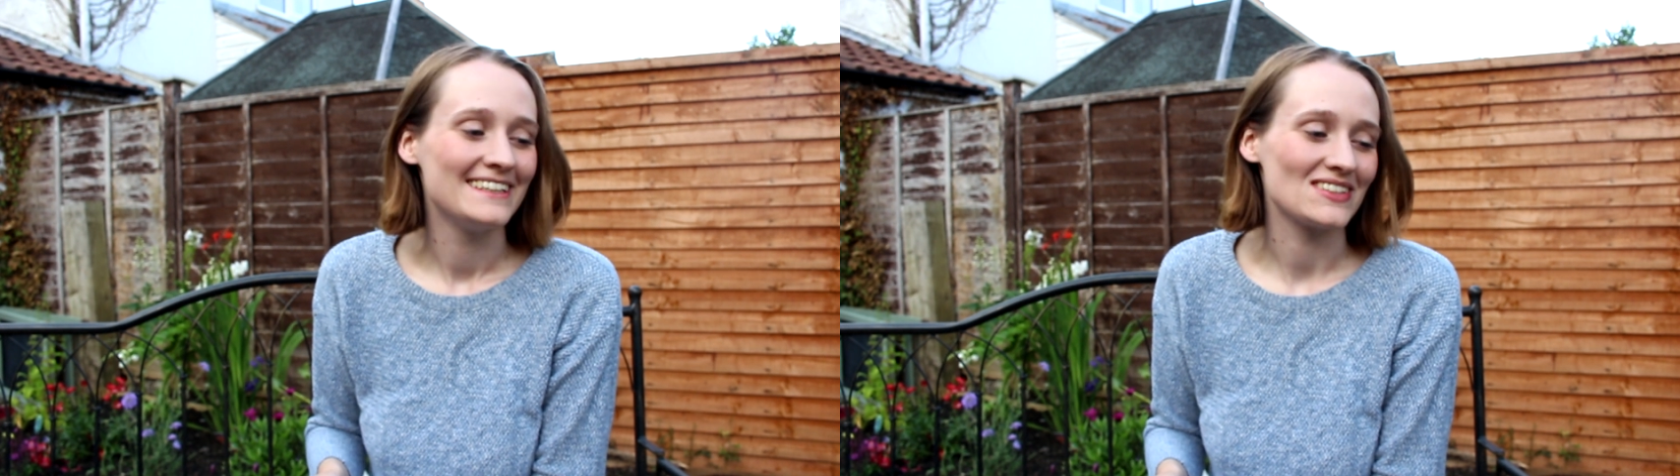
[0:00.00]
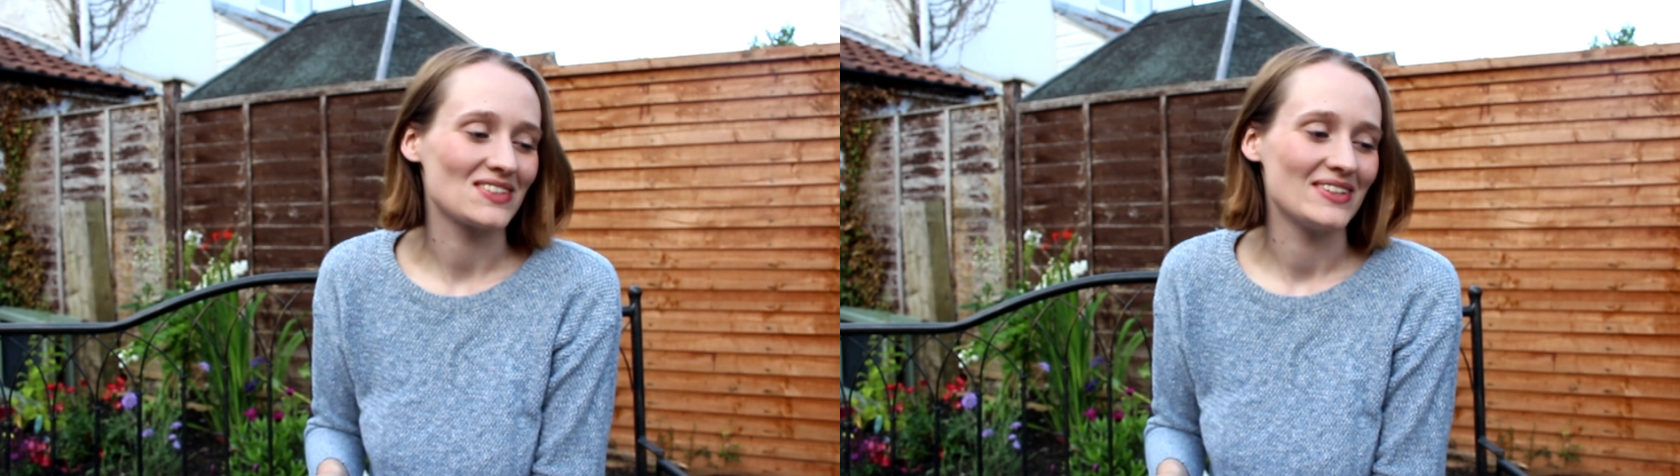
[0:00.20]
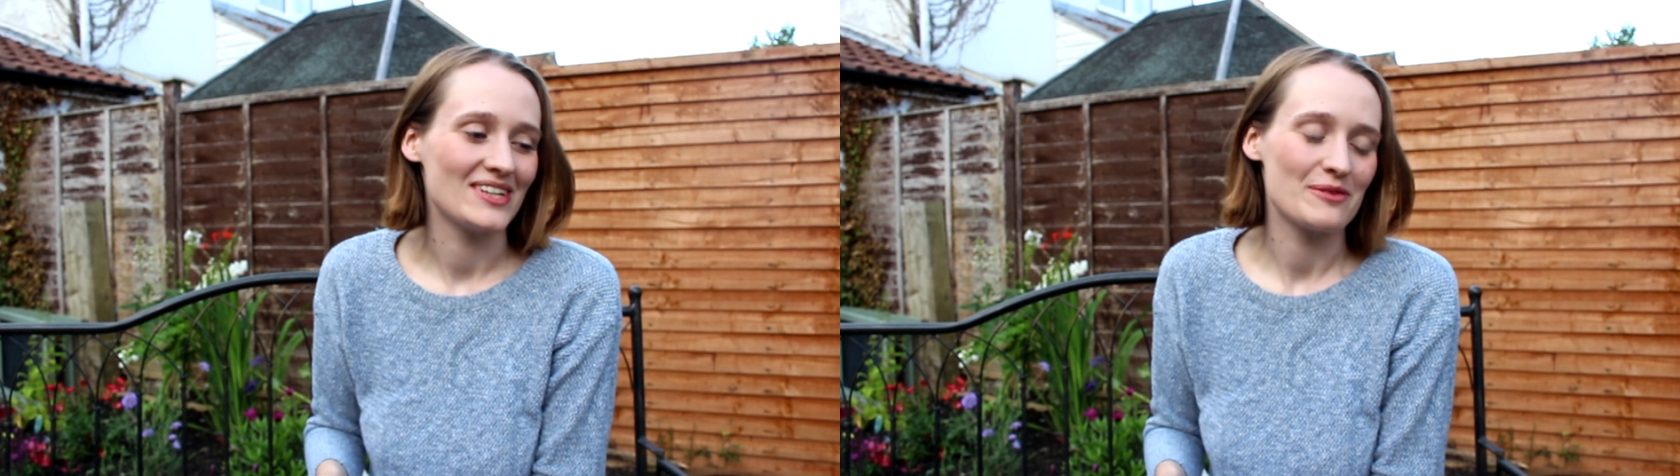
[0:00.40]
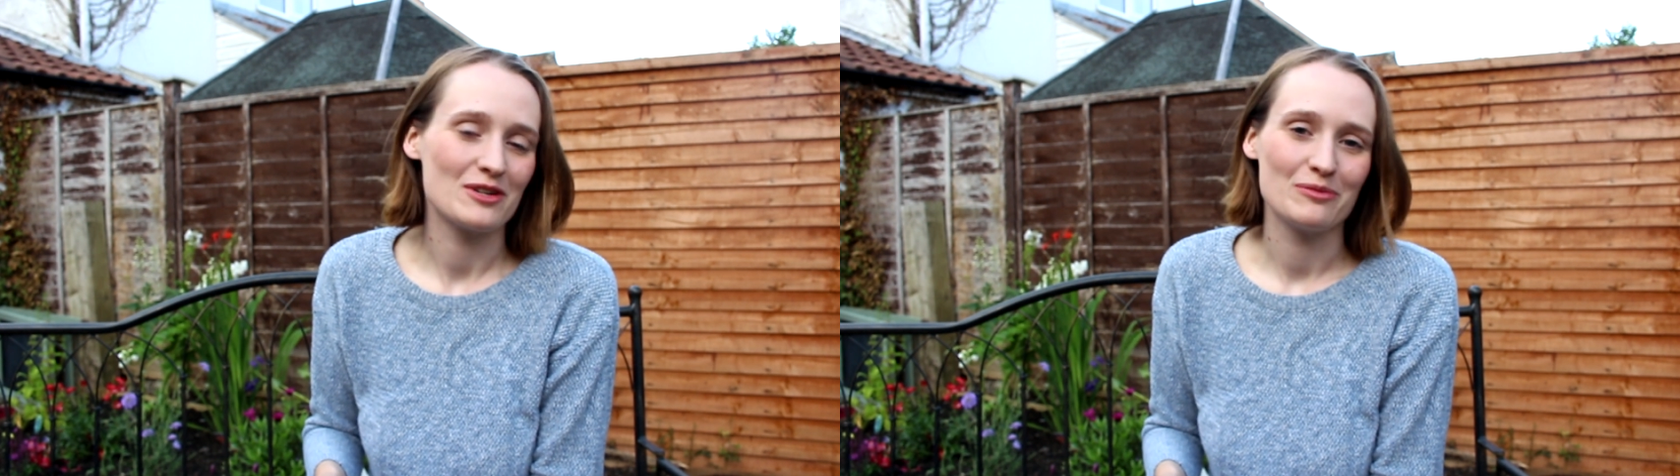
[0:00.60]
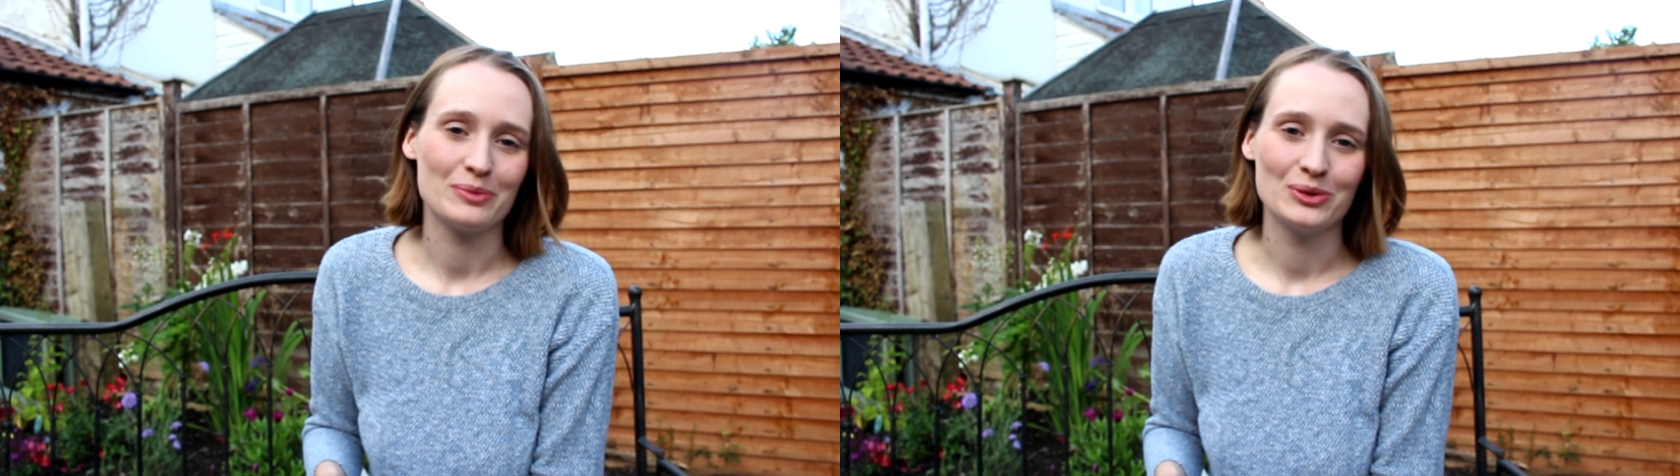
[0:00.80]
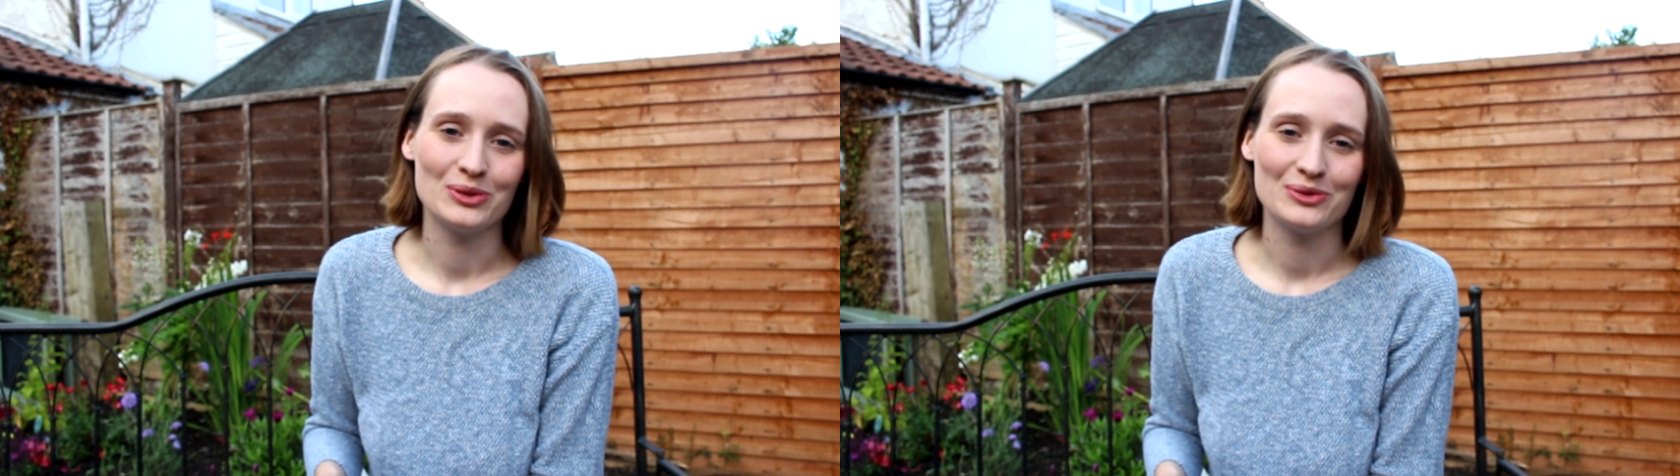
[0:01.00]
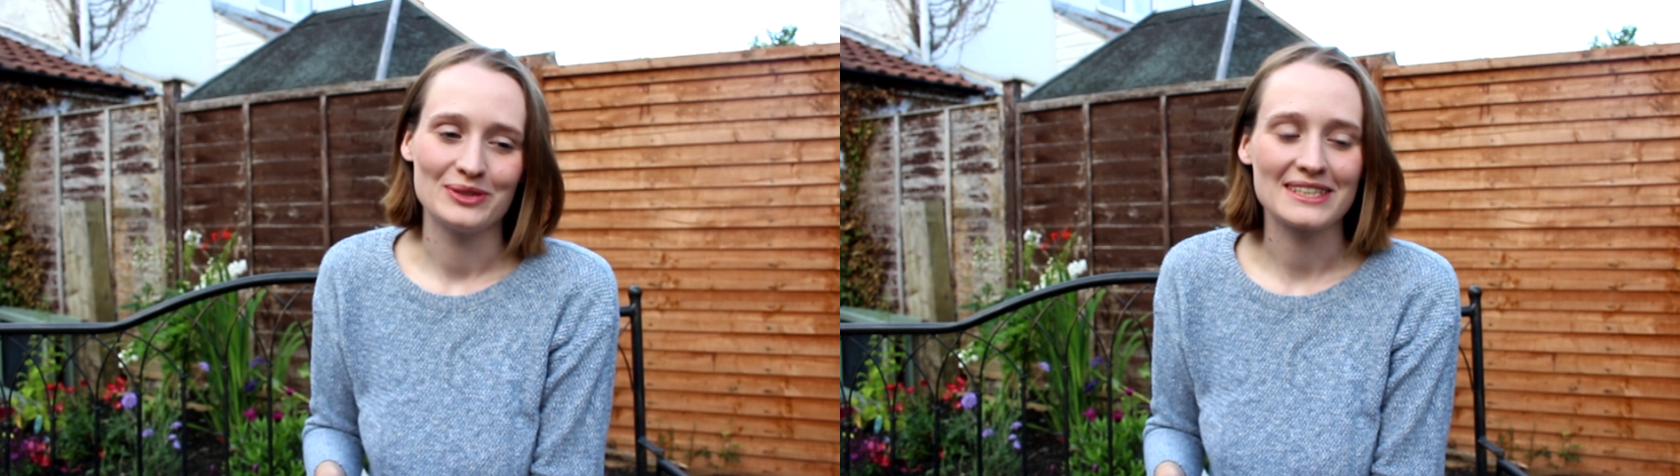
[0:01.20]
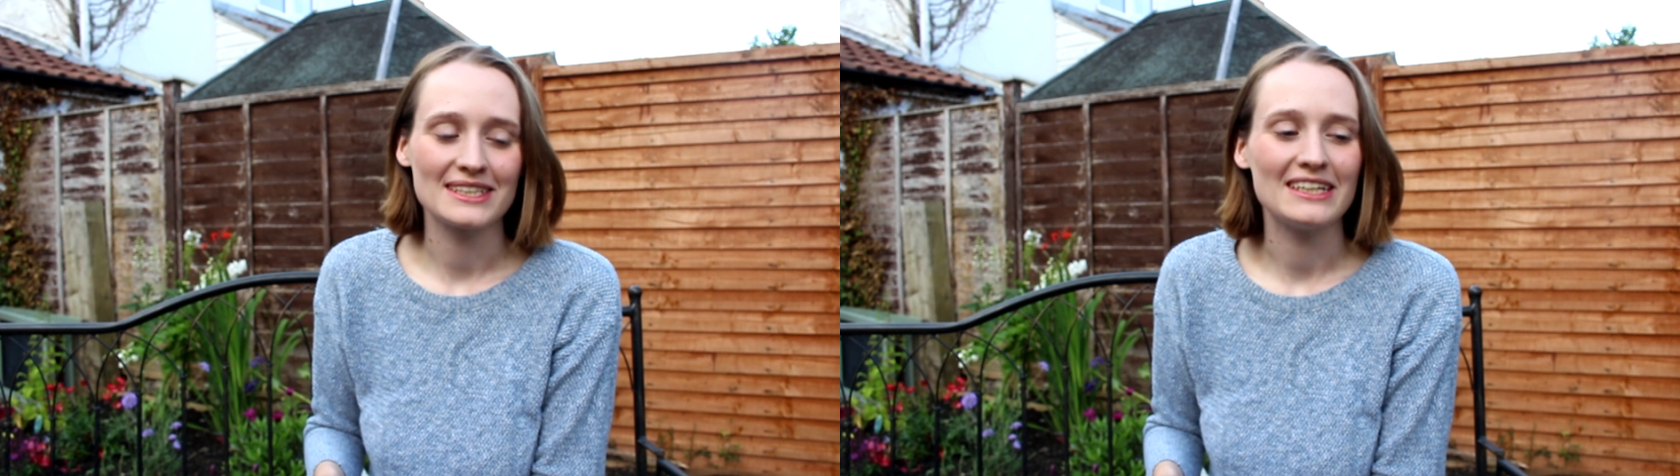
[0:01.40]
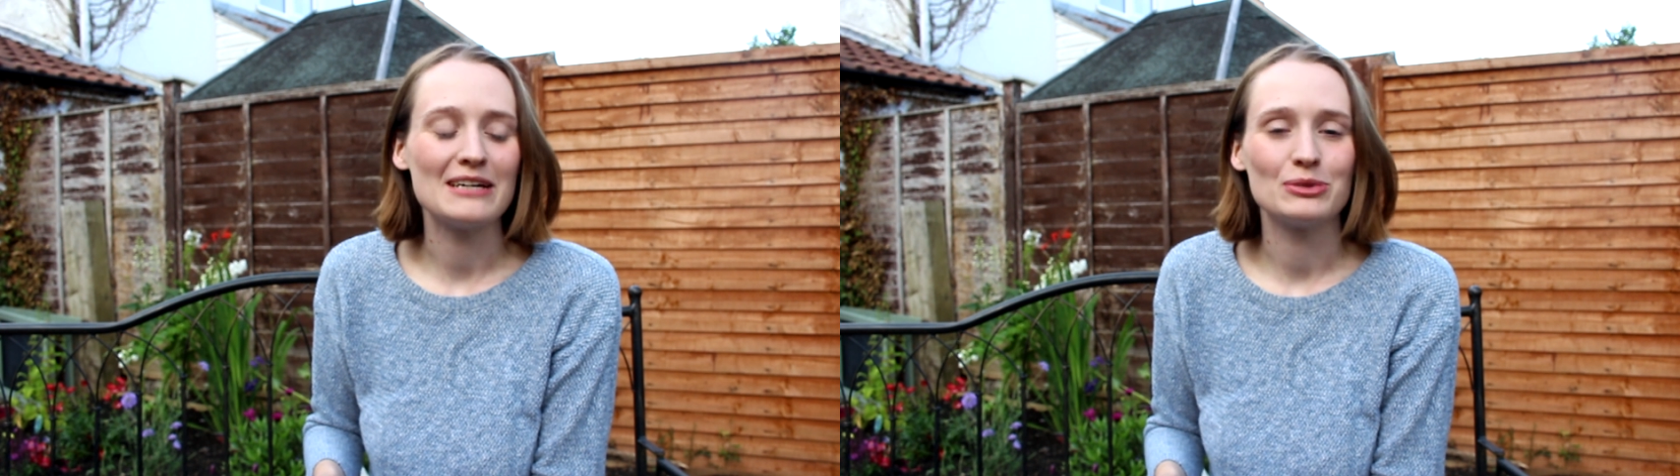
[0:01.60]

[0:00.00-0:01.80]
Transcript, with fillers: just showing you what I bought recently.